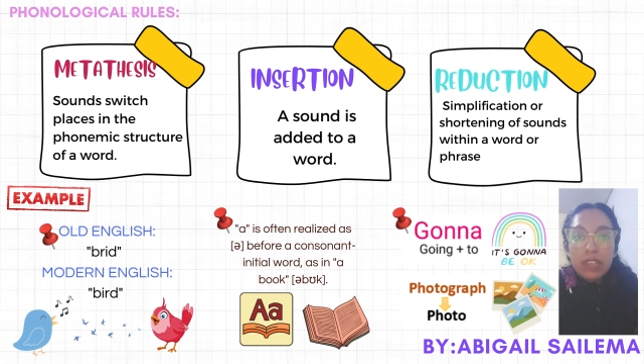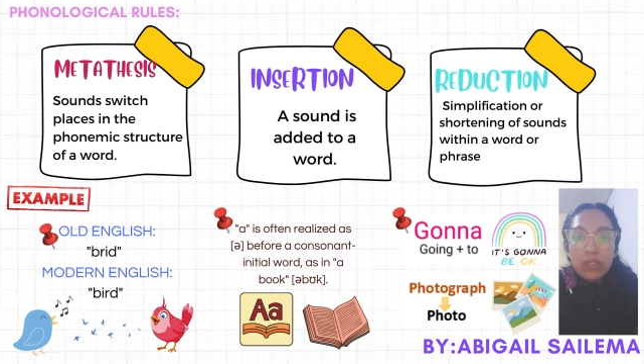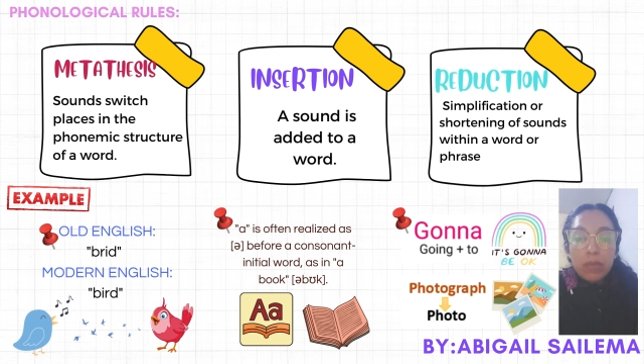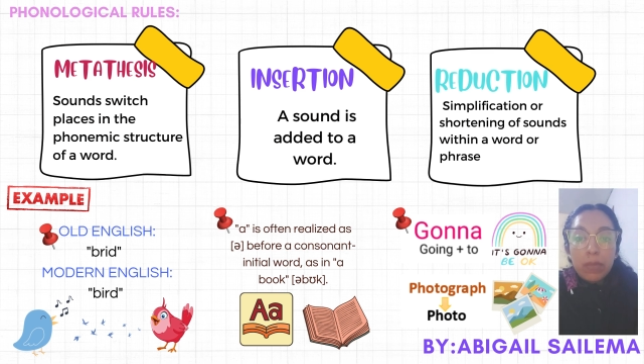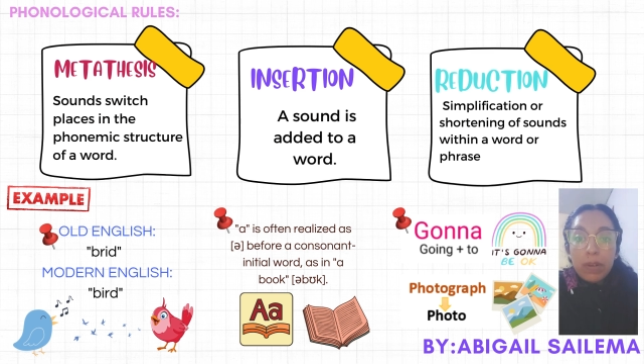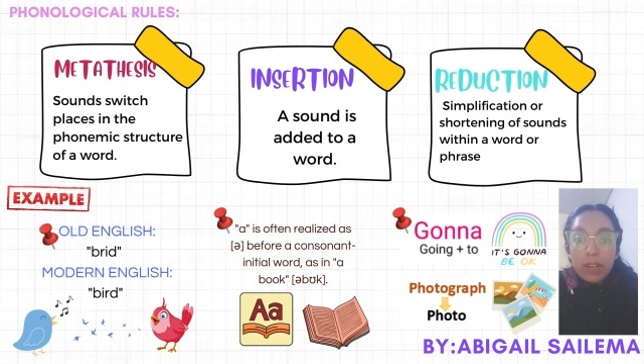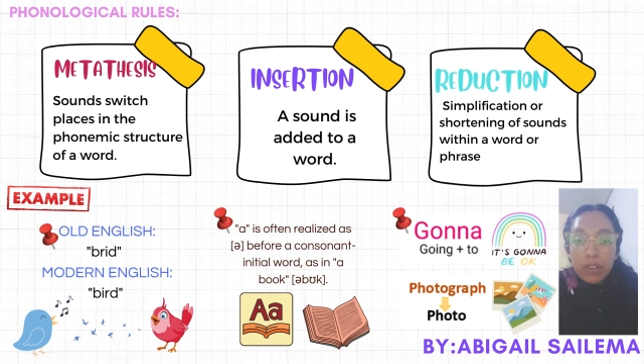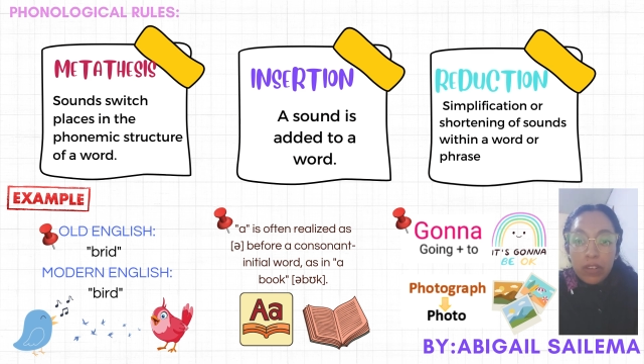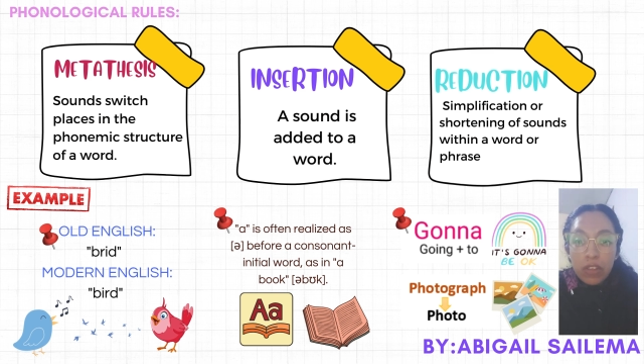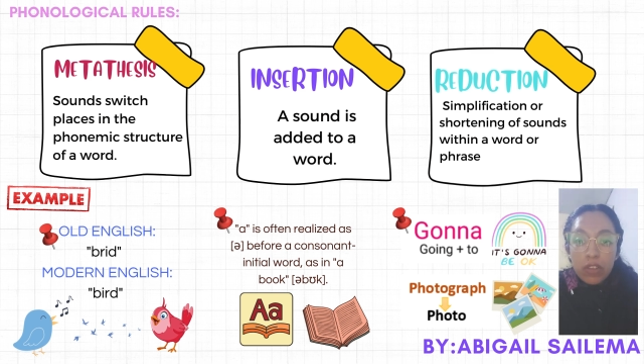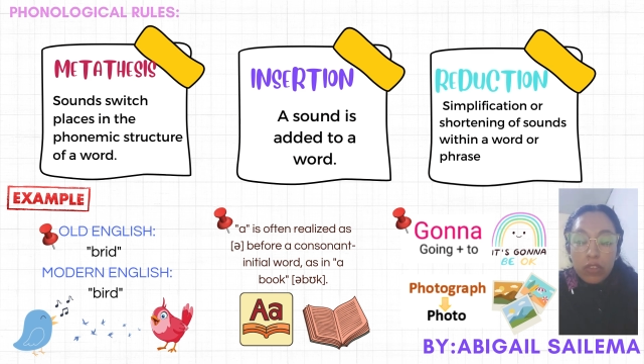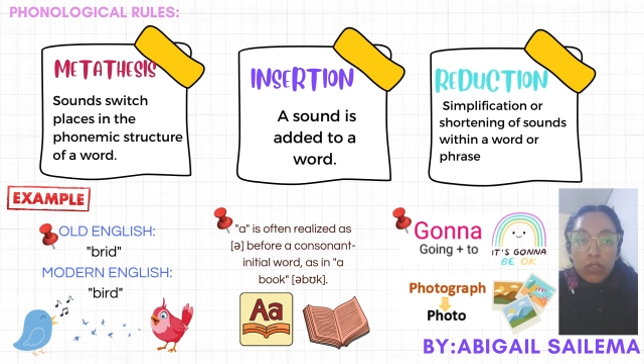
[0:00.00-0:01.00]
into birth
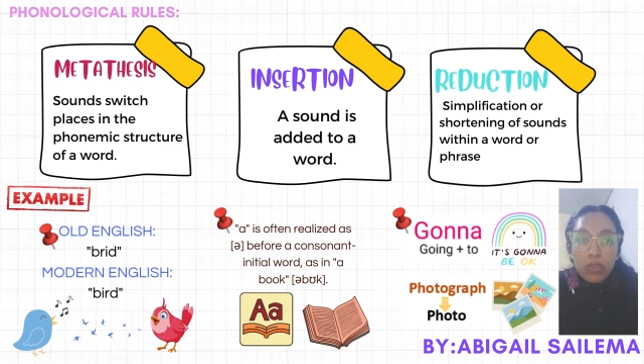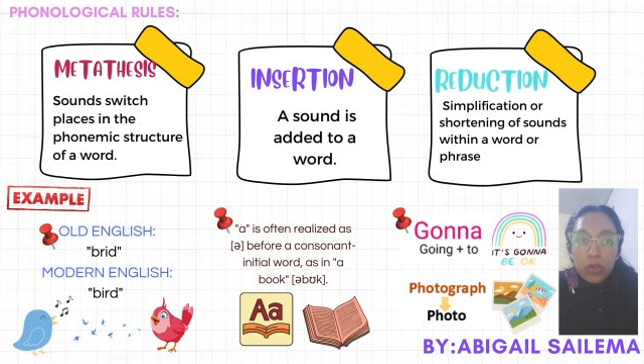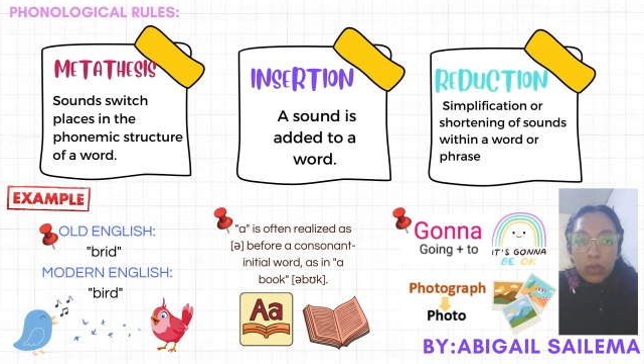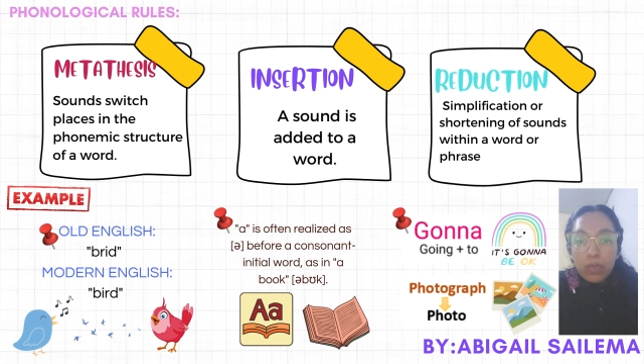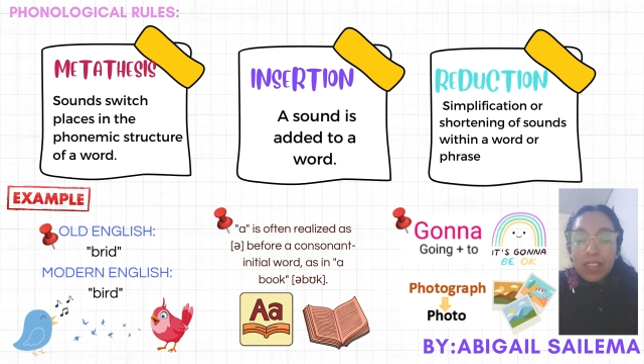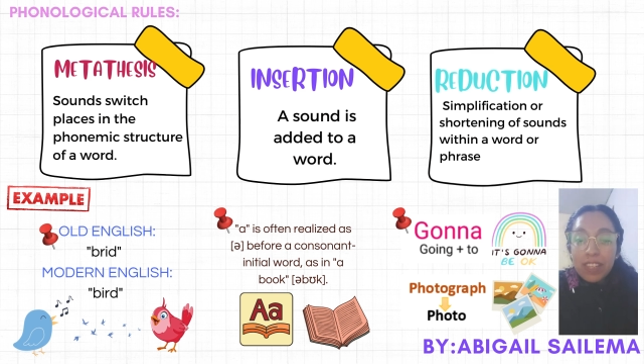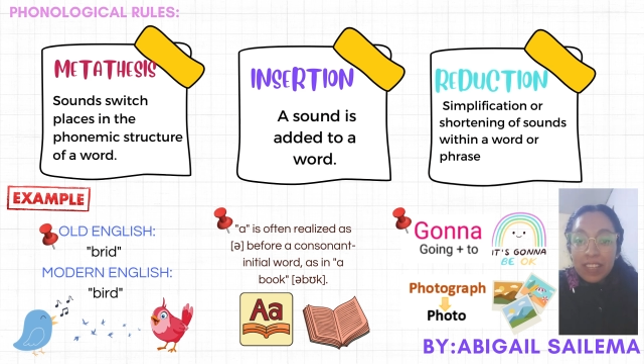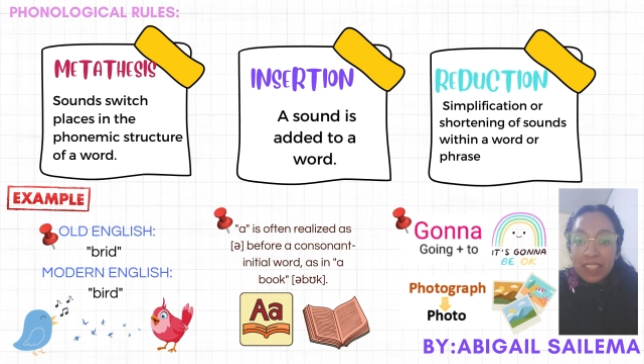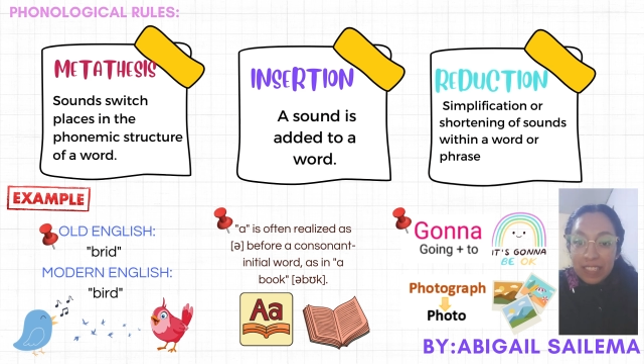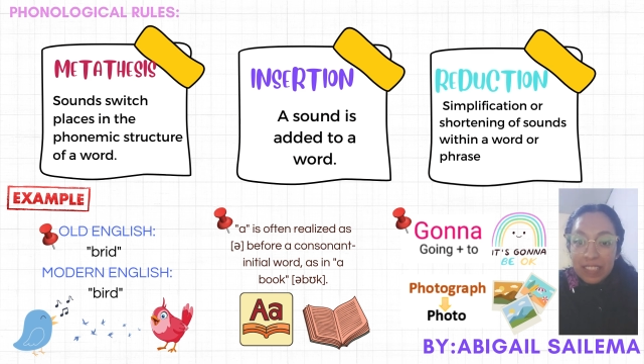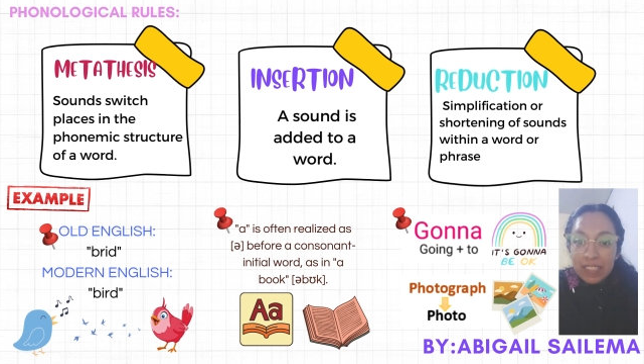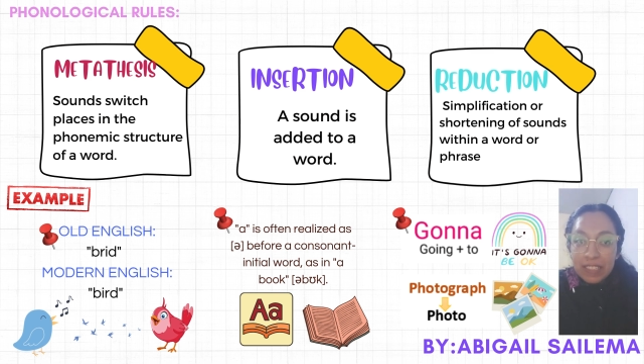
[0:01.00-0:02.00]
through
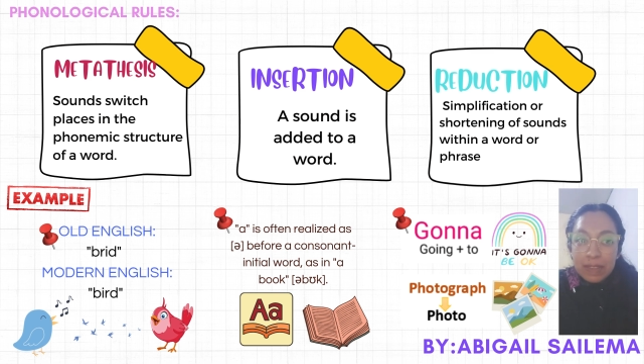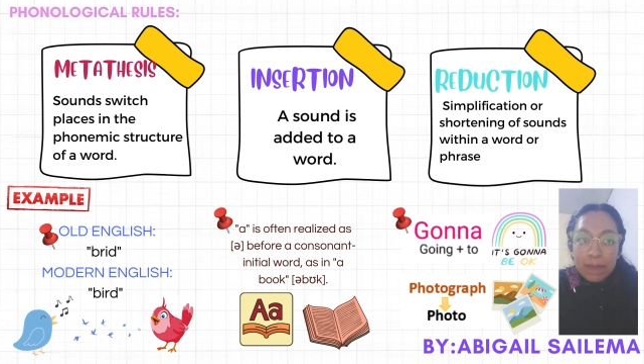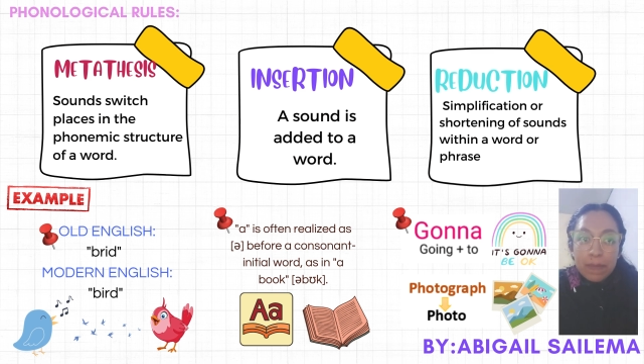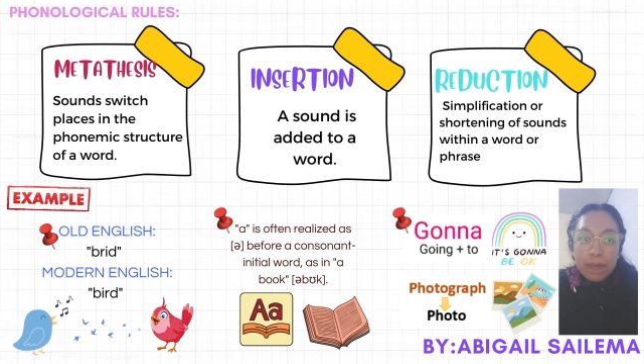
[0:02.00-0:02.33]
metathesis.